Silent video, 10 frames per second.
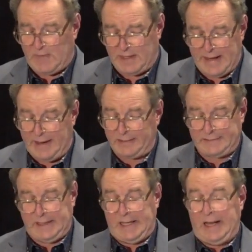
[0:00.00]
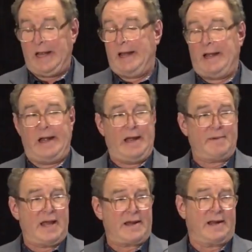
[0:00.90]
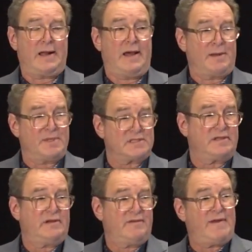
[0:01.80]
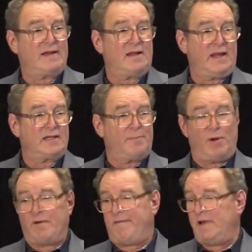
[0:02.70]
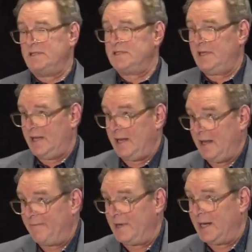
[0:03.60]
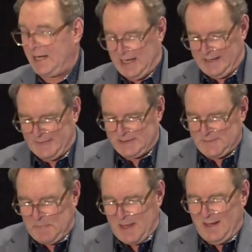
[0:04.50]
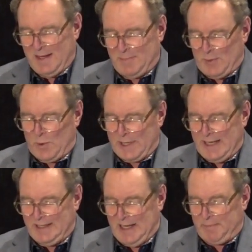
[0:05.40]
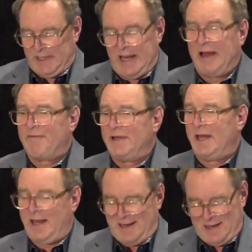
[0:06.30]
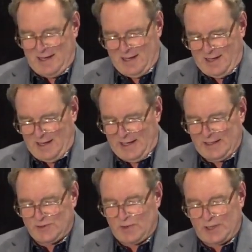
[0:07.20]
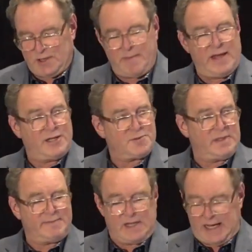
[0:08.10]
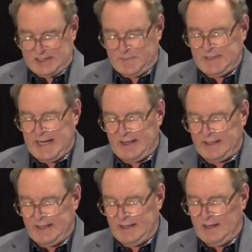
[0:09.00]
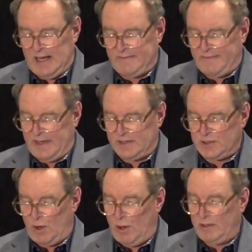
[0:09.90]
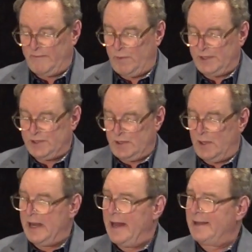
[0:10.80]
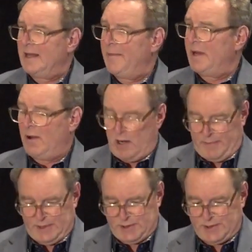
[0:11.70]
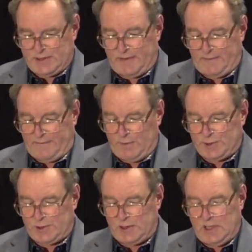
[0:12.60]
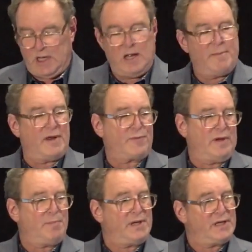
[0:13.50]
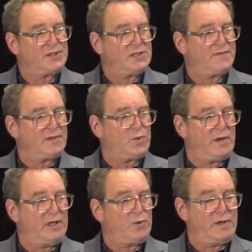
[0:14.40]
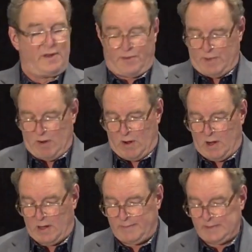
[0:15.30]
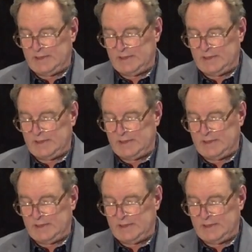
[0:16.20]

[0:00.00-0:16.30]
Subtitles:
Now, I'm not an economist. In fact, I like to poke fun at economists. But working deeply every day in construction management, hospitality, and live events, all of which are economic harbingers of the future, my 3 predictions for 2023 are: